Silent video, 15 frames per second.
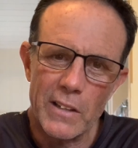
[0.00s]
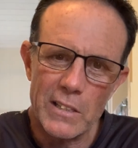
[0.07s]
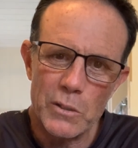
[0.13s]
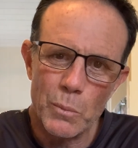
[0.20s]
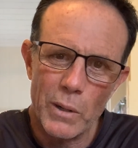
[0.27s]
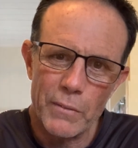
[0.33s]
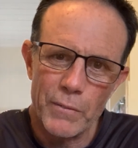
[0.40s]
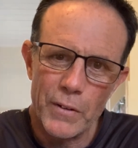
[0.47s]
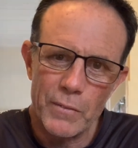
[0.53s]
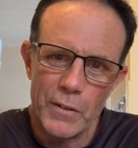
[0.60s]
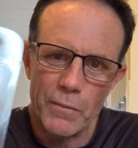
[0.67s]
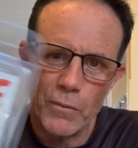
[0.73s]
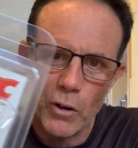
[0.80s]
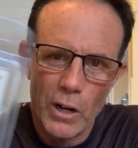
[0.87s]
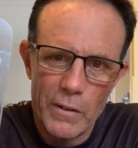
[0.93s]
that's a
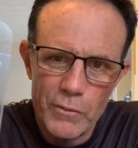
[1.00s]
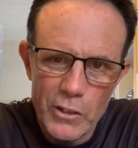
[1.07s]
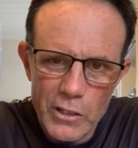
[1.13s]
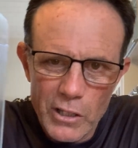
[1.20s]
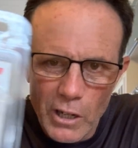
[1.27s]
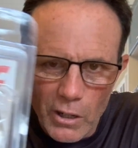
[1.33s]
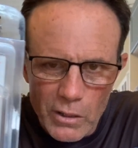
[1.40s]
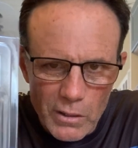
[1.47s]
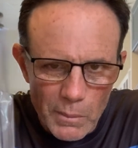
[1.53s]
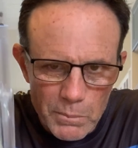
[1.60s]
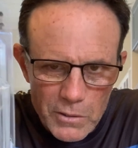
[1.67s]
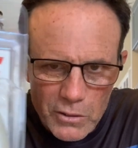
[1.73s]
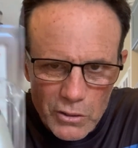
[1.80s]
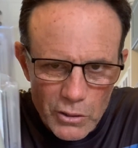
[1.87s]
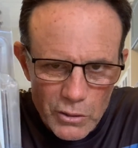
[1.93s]
155. You can go
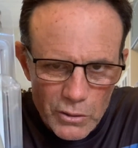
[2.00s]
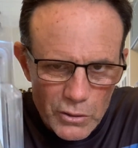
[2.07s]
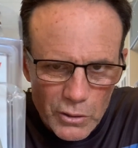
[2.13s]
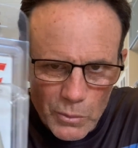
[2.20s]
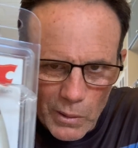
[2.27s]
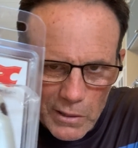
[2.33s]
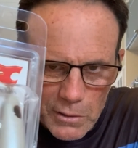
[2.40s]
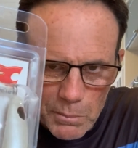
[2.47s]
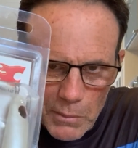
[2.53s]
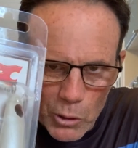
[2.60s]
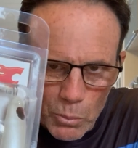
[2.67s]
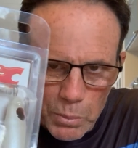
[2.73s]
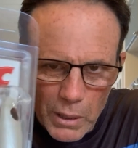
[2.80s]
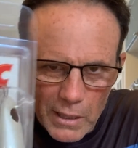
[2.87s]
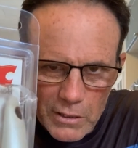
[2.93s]
up to 200mm
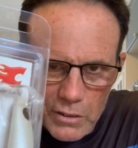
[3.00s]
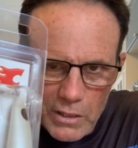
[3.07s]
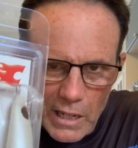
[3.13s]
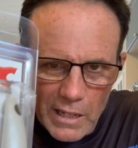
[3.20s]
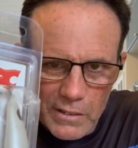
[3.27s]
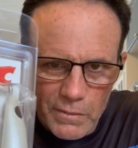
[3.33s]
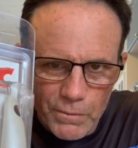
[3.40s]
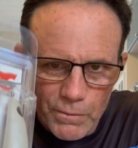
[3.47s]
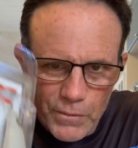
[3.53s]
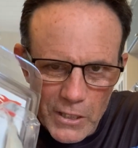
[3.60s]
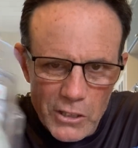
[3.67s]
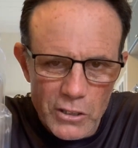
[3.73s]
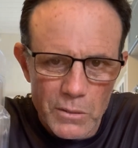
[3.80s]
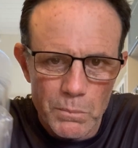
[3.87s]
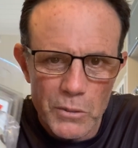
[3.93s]
plus and fish
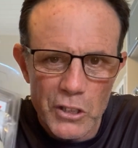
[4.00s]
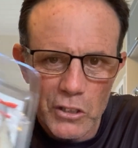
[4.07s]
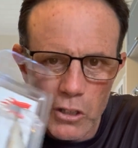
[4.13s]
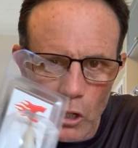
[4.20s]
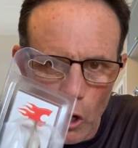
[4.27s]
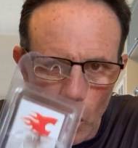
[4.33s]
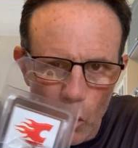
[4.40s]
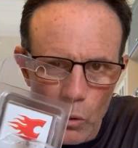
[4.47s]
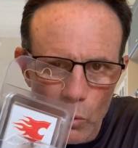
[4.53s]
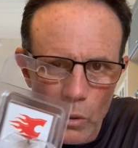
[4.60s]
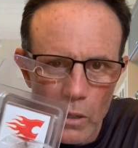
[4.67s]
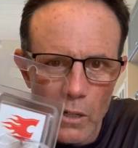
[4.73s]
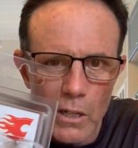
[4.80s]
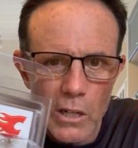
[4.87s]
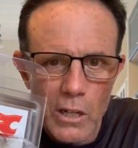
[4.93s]
them slow,
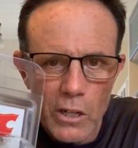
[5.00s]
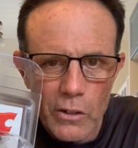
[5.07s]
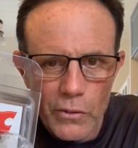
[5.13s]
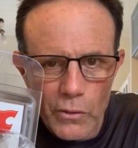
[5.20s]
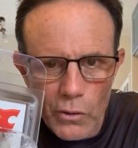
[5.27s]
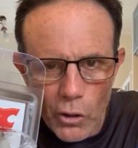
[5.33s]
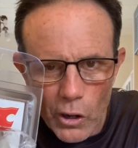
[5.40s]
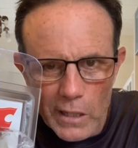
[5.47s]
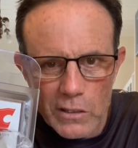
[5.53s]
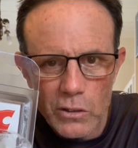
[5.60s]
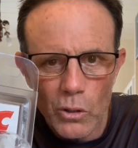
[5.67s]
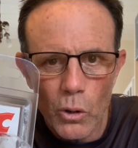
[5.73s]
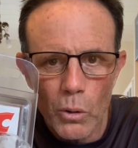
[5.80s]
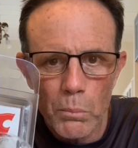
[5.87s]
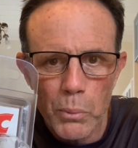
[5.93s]
nice
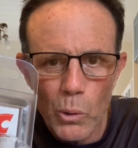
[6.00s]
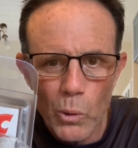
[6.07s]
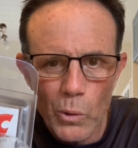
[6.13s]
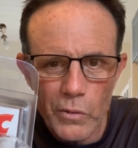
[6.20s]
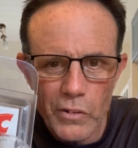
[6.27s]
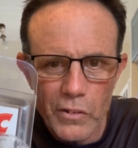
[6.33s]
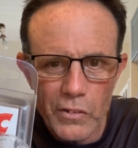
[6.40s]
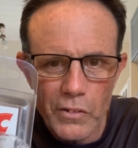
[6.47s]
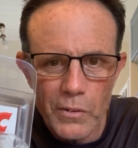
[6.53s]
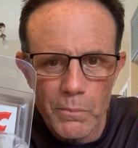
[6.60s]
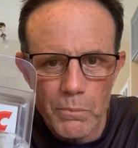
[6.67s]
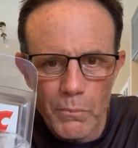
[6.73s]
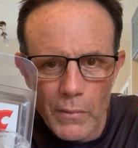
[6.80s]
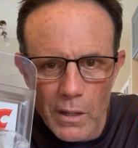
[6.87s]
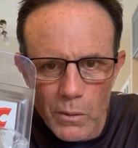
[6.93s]
long pauses.
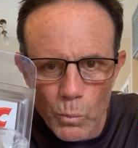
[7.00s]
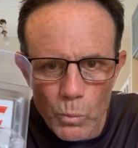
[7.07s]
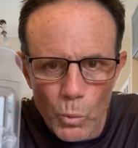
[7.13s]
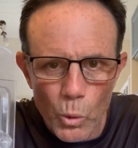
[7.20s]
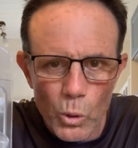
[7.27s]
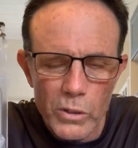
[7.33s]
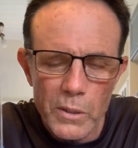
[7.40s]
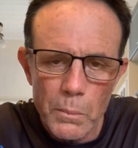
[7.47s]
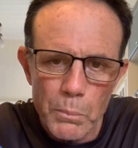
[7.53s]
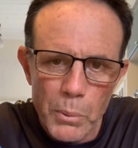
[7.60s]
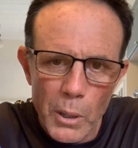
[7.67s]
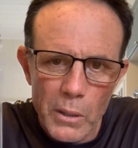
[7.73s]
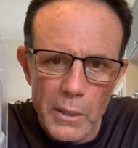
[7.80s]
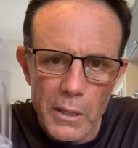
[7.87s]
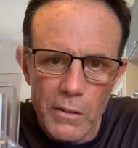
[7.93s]
Walk them
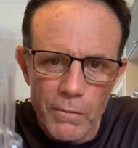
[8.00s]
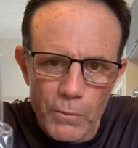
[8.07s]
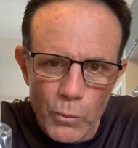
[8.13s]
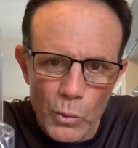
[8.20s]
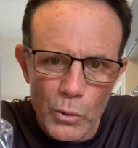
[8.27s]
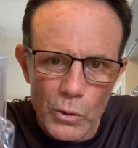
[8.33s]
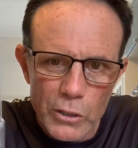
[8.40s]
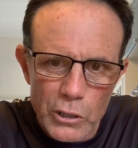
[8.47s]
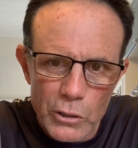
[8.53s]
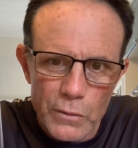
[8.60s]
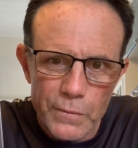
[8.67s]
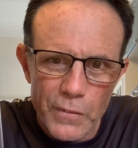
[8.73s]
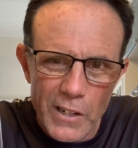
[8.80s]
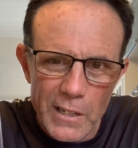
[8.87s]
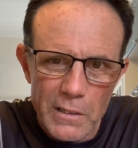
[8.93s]
probably a foot or
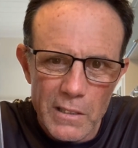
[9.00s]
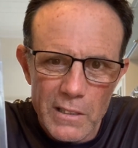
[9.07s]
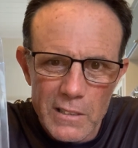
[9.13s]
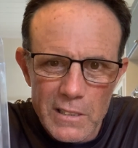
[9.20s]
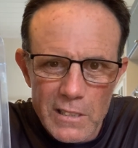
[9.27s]
2 feet,